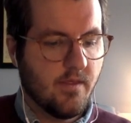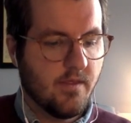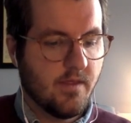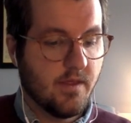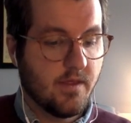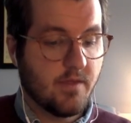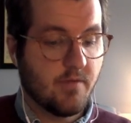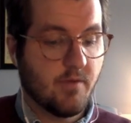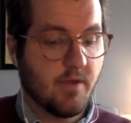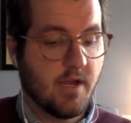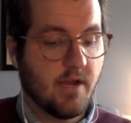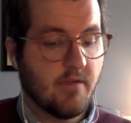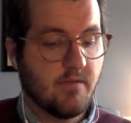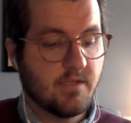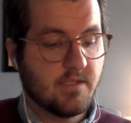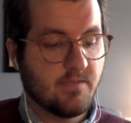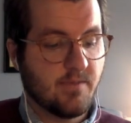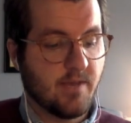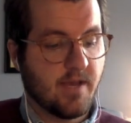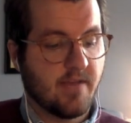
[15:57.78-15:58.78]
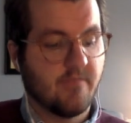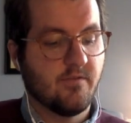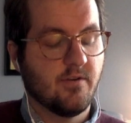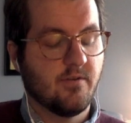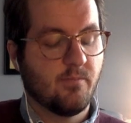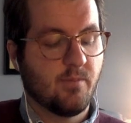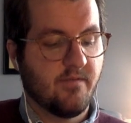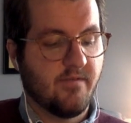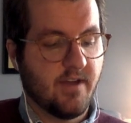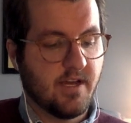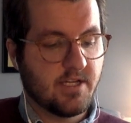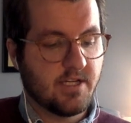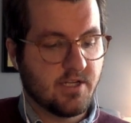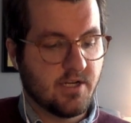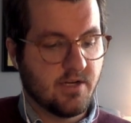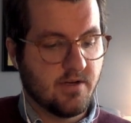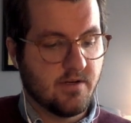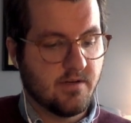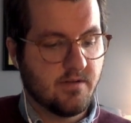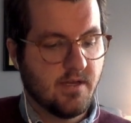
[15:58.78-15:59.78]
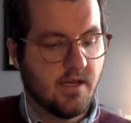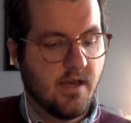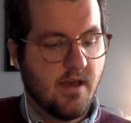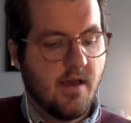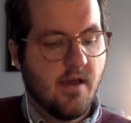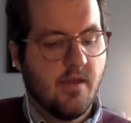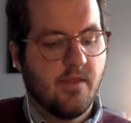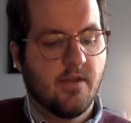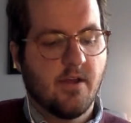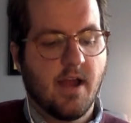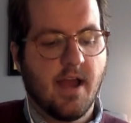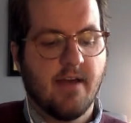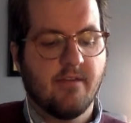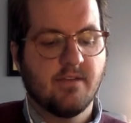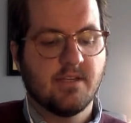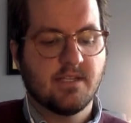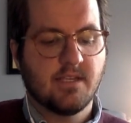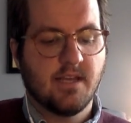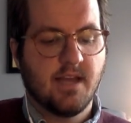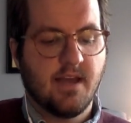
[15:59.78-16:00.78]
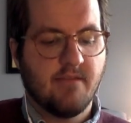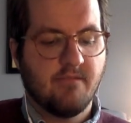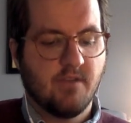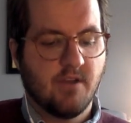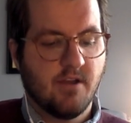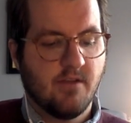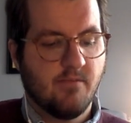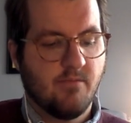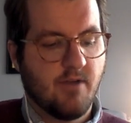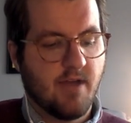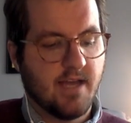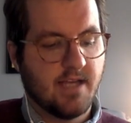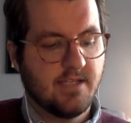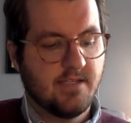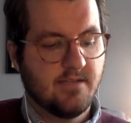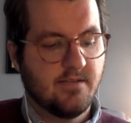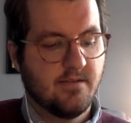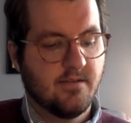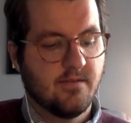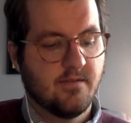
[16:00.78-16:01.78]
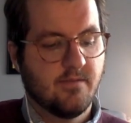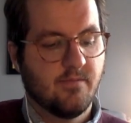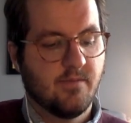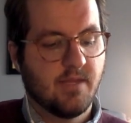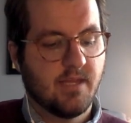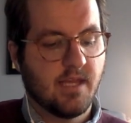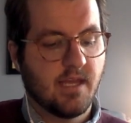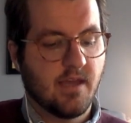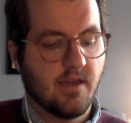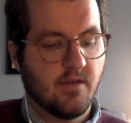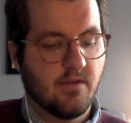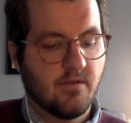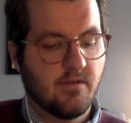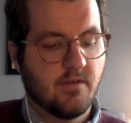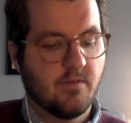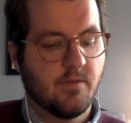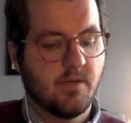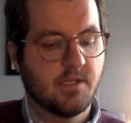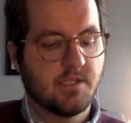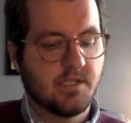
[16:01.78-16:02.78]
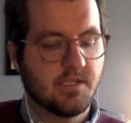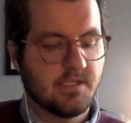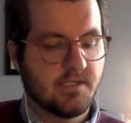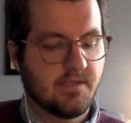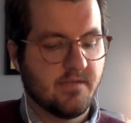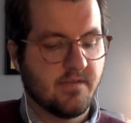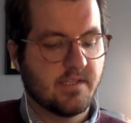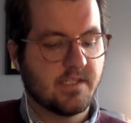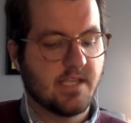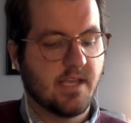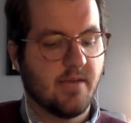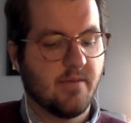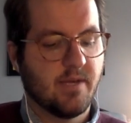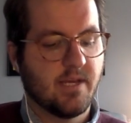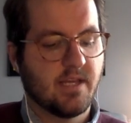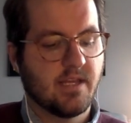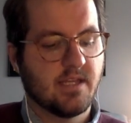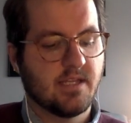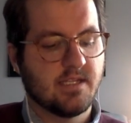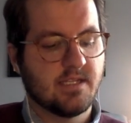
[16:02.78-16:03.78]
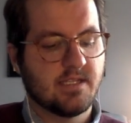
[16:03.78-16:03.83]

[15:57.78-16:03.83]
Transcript: the three are respectful and professional. They're obviously not very impressed, but they go through the motions of examining the